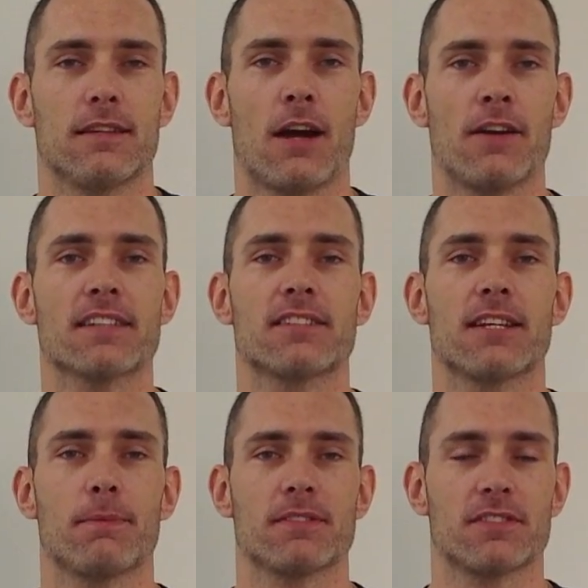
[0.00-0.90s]
Our next
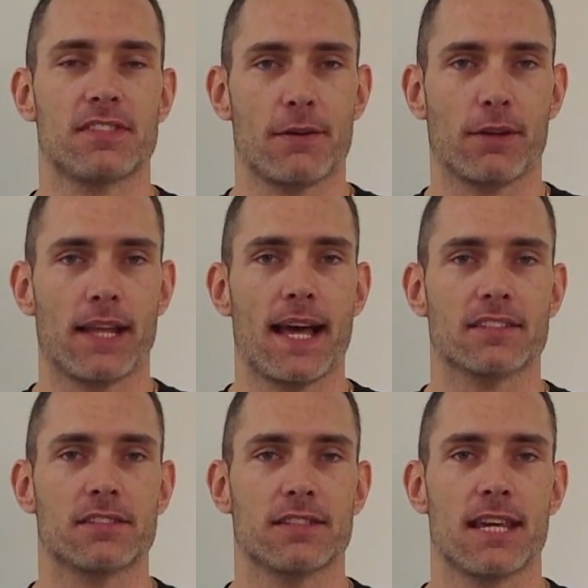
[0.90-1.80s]
tip is to stay
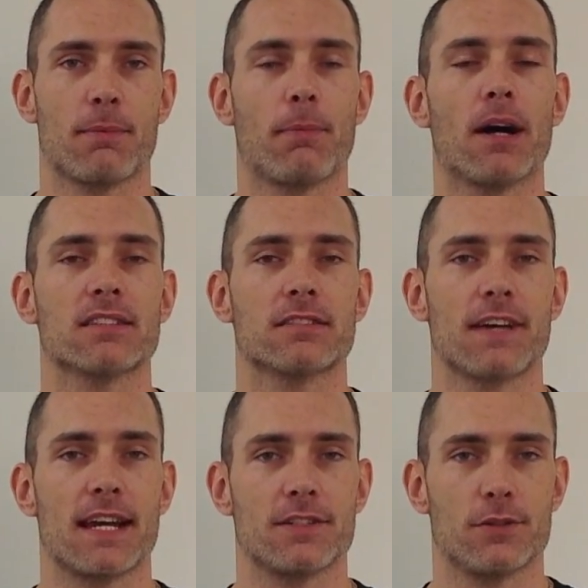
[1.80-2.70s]
relaxed and keep a positive
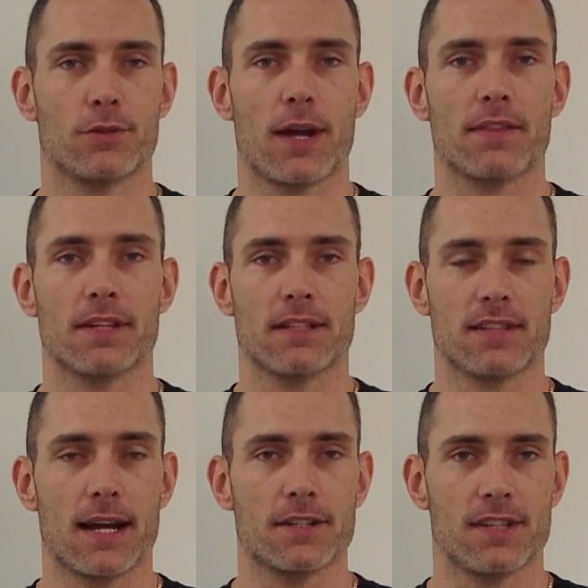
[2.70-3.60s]
attitude throughout the
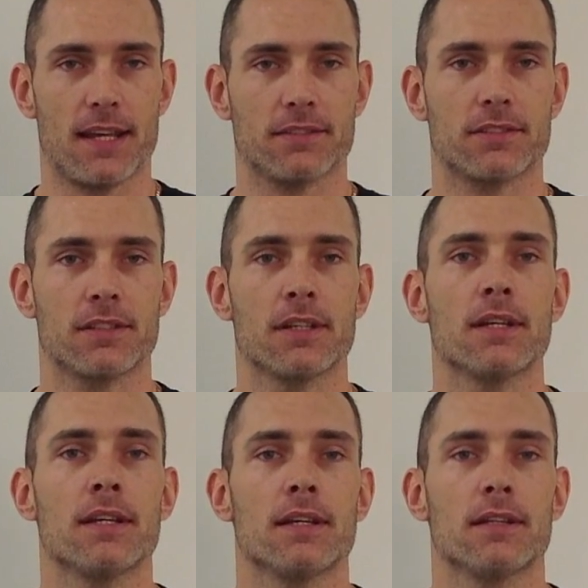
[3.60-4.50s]
entire test.
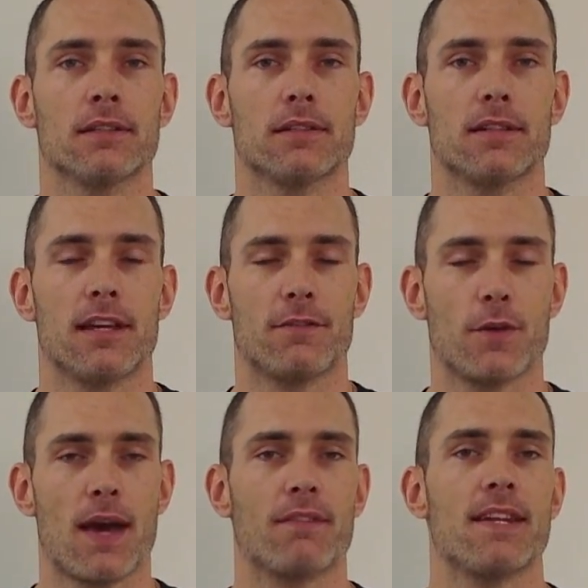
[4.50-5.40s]
If you
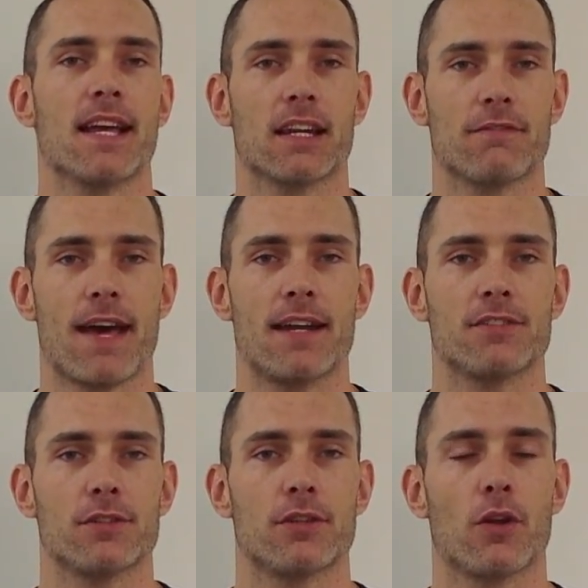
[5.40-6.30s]
have a negative
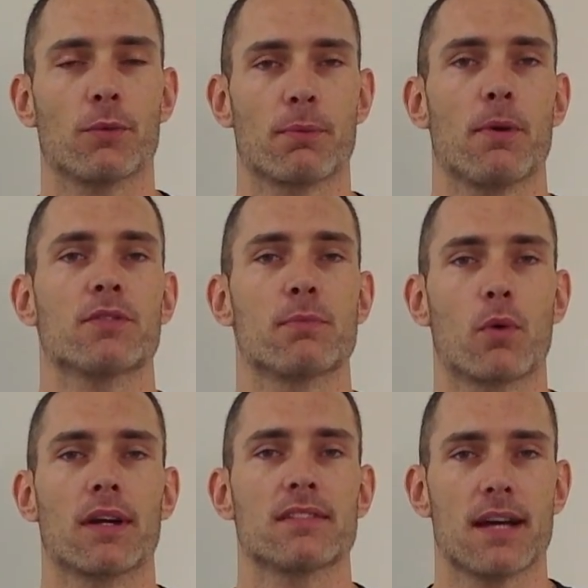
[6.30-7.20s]
attitude, it only promotes
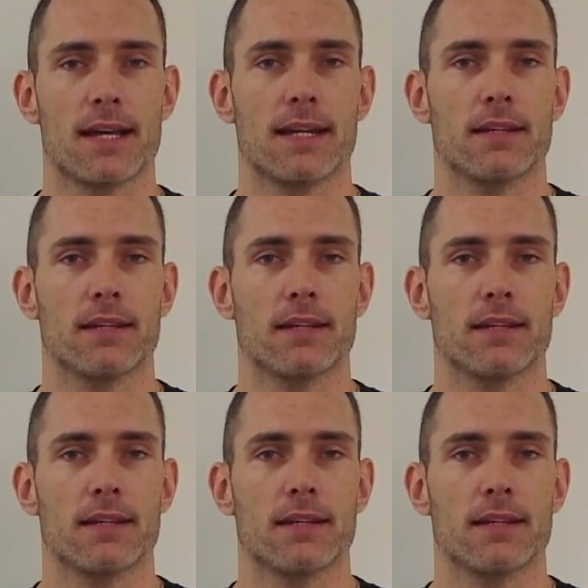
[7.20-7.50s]
more anxiety.